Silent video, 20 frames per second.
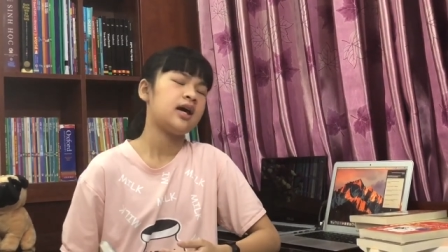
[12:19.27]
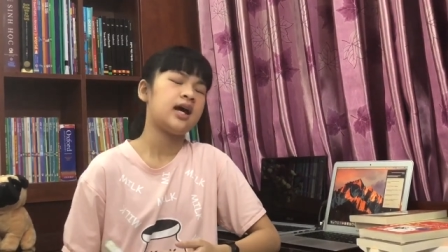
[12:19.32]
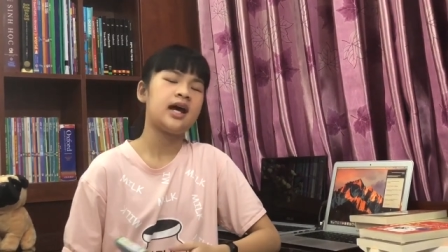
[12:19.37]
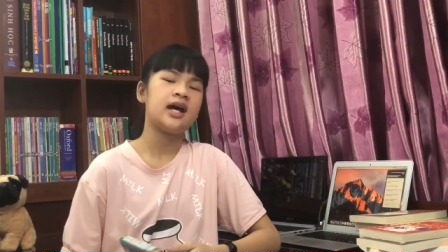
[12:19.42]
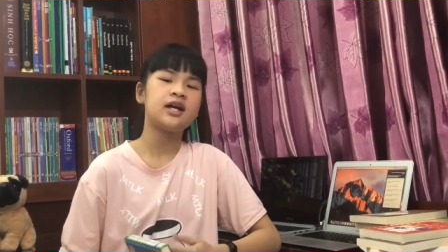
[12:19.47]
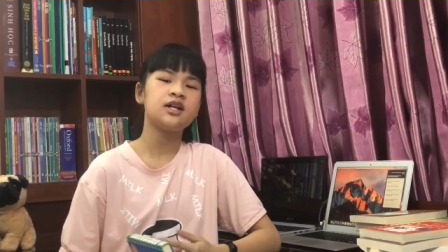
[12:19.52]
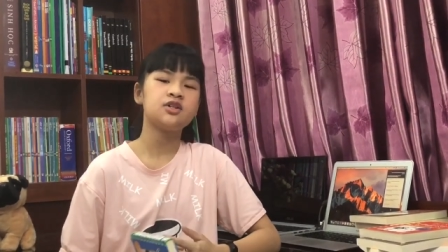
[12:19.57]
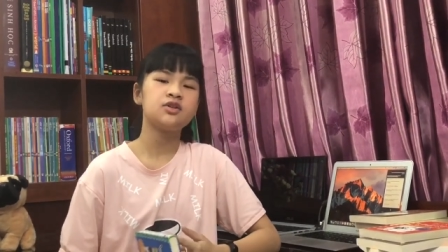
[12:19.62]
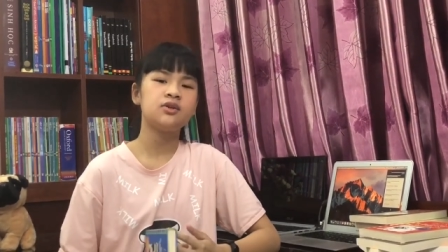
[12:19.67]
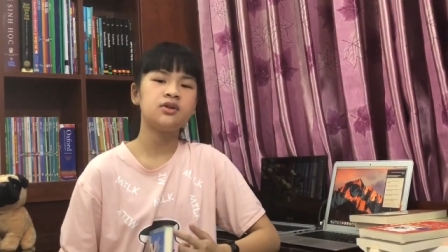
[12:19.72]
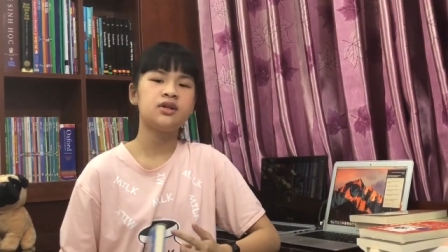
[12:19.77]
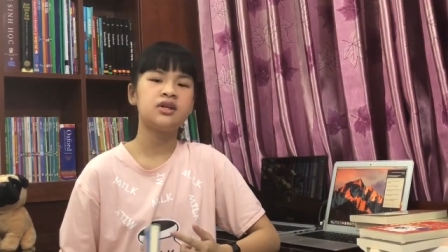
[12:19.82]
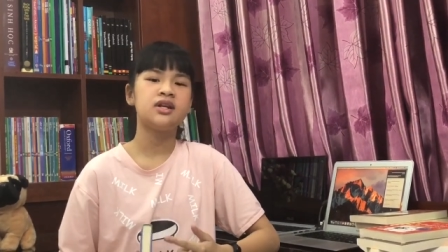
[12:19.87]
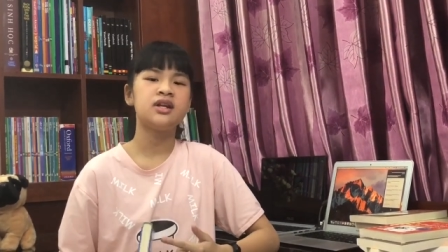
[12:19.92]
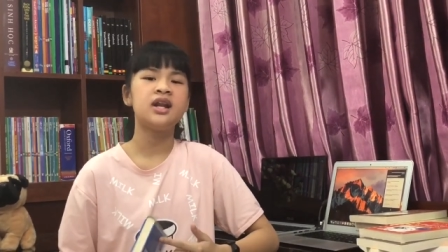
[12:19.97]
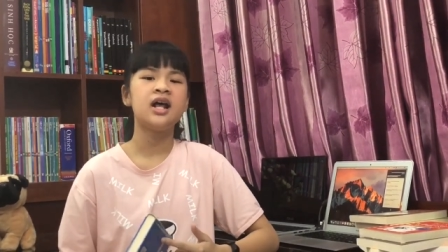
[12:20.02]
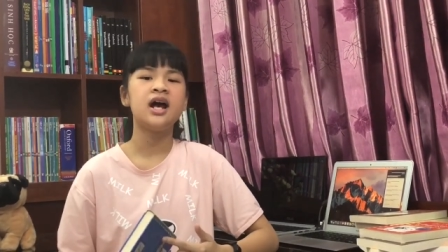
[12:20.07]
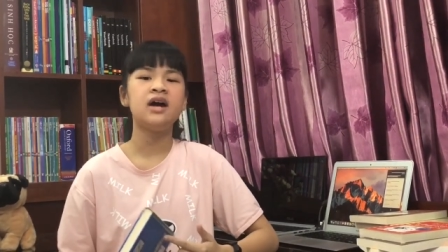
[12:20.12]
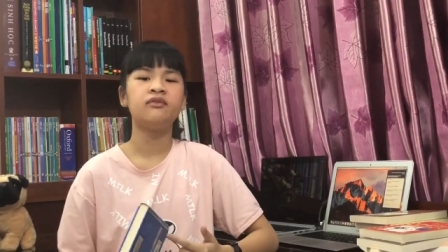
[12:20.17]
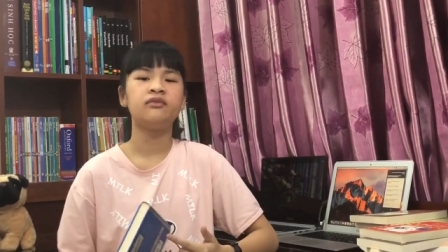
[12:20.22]
Actually
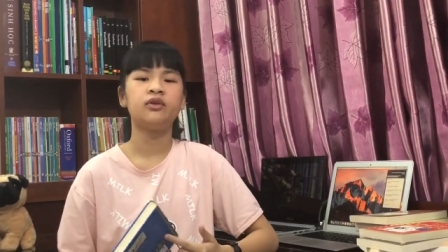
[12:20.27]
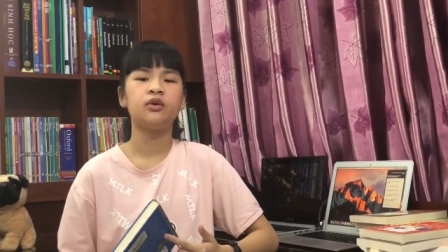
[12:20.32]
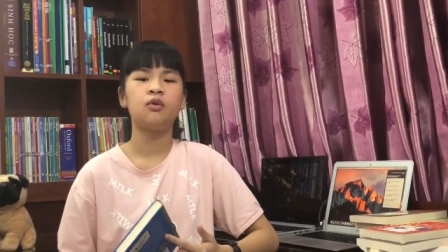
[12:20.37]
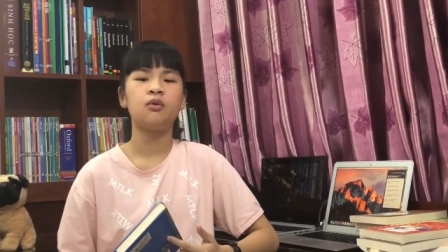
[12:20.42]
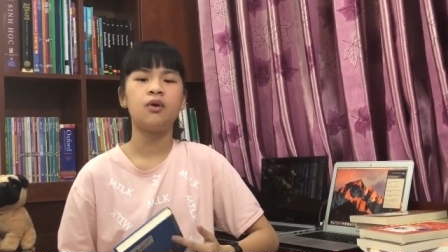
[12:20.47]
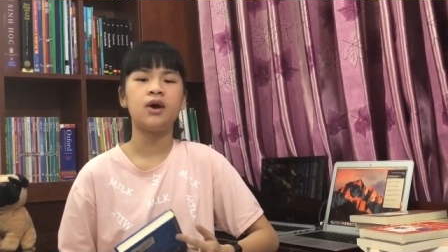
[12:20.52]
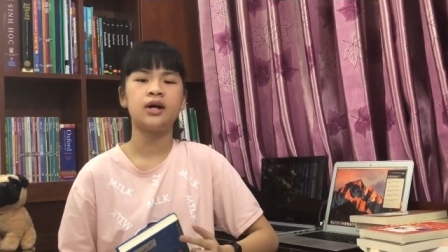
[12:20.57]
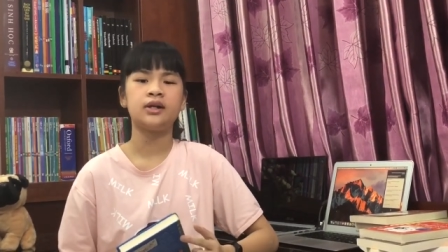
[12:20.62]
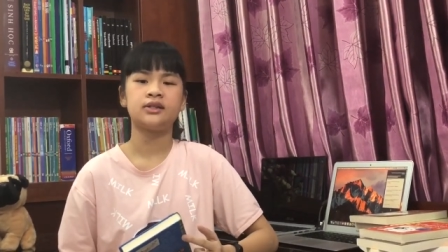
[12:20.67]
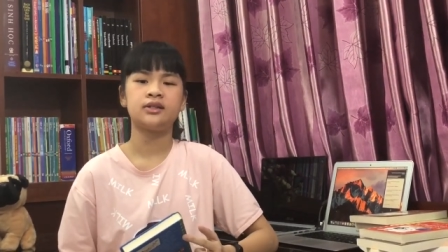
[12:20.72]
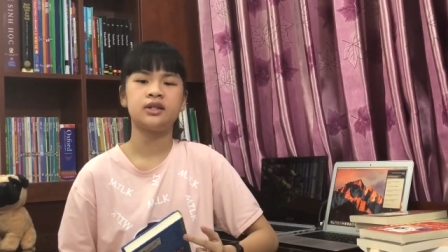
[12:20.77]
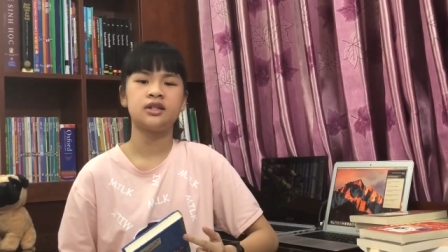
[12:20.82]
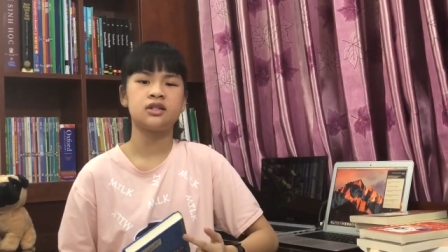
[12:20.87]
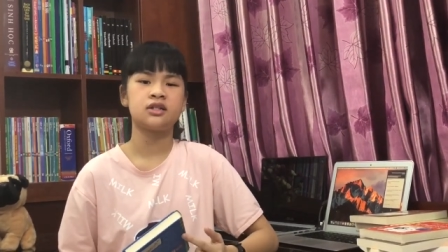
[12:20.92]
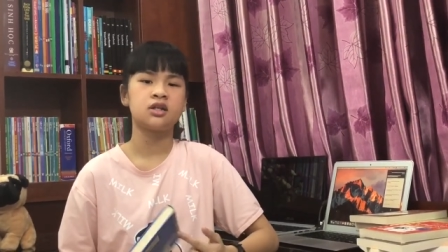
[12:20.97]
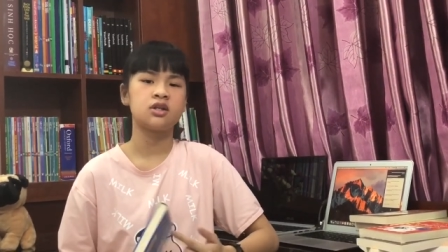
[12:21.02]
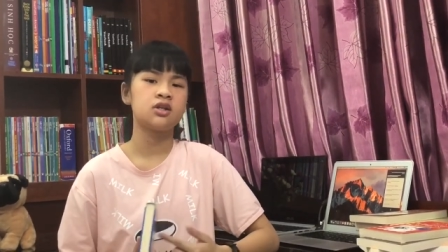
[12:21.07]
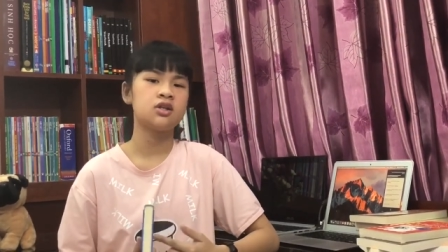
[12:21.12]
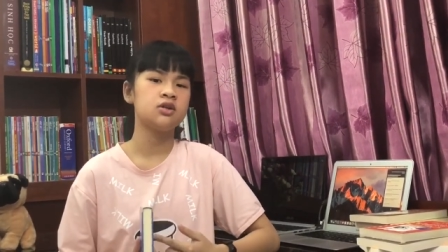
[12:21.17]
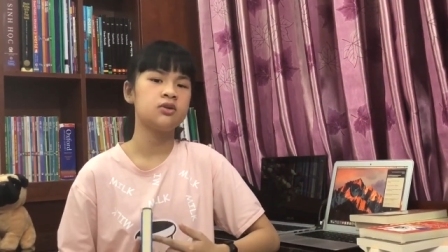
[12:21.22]
never wanted
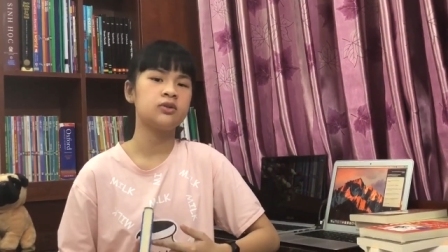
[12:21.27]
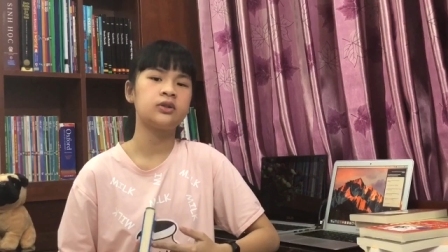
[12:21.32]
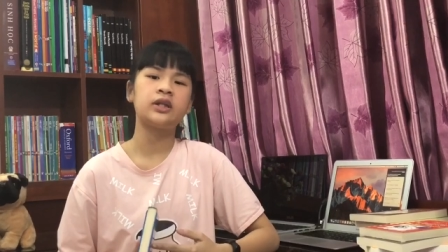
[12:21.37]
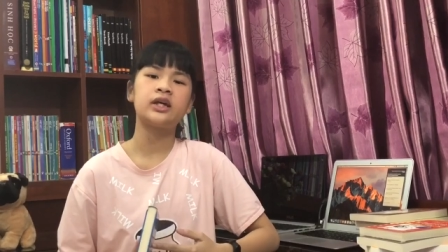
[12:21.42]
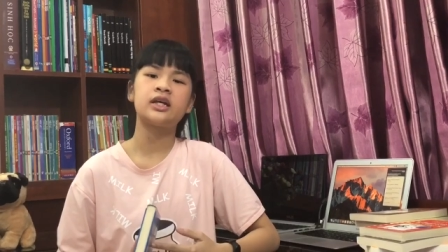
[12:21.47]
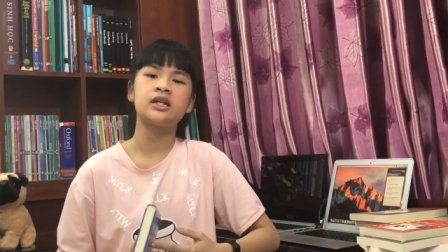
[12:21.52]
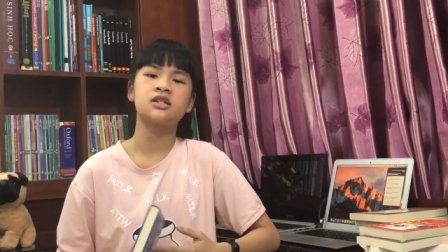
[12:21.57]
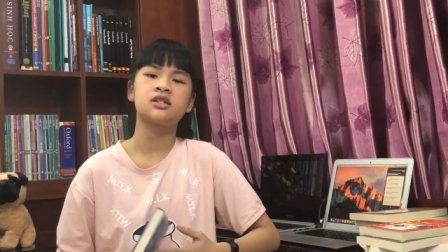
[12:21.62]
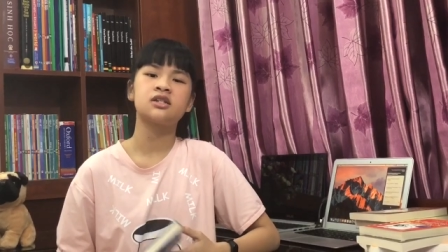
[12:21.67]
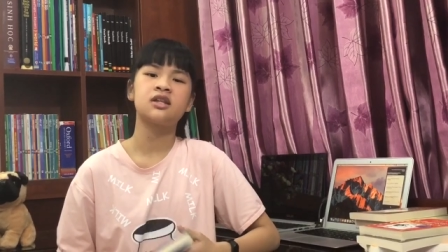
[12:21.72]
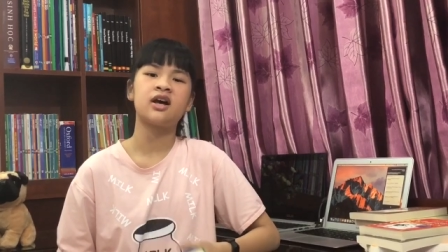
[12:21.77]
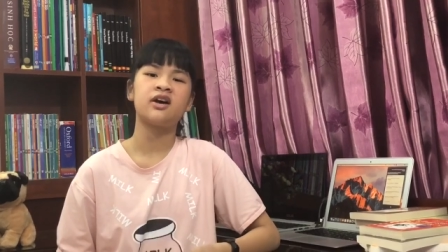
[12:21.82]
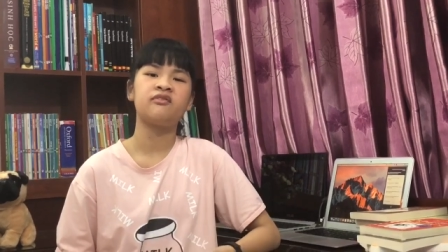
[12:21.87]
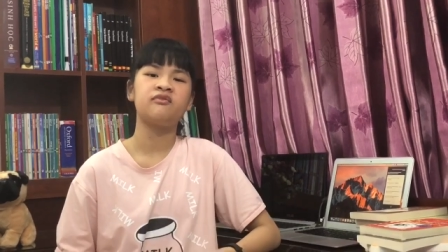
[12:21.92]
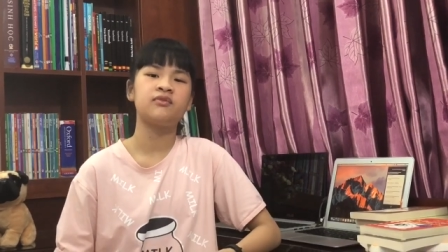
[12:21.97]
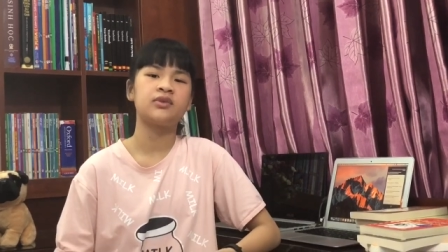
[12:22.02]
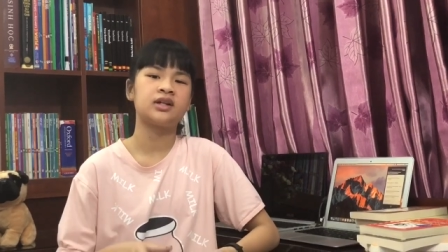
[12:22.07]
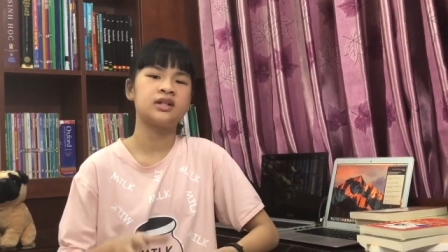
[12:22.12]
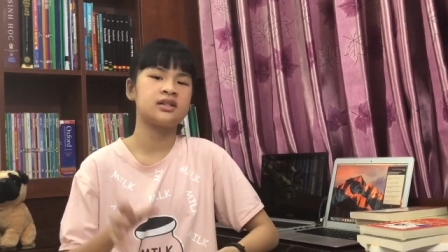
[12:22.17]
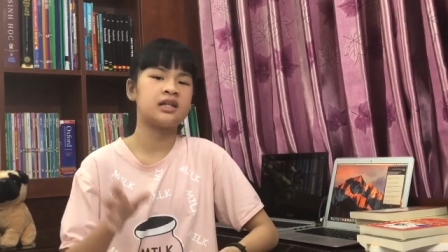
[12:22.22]
to do these
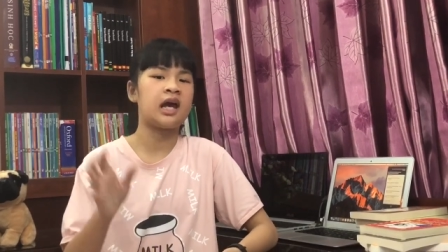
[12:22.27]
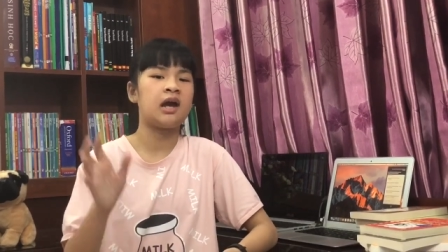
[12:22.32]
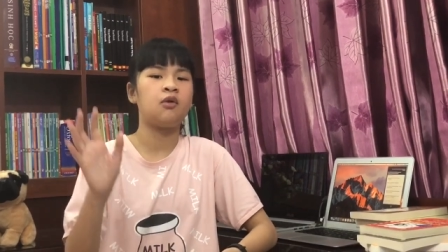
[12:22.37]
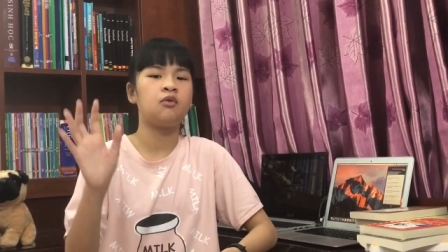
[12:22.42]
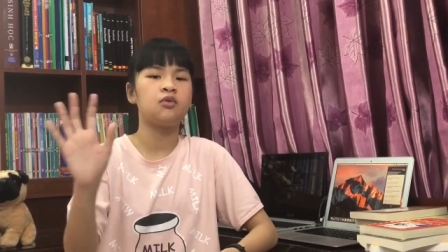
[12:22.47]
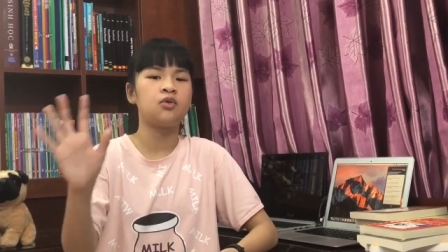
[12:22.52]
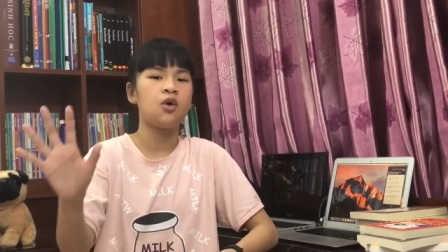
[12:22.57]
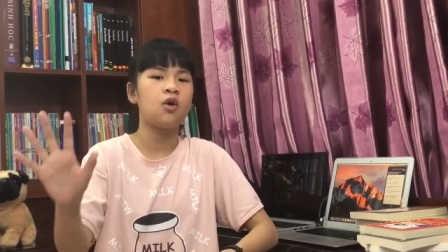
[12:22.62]
stuff because I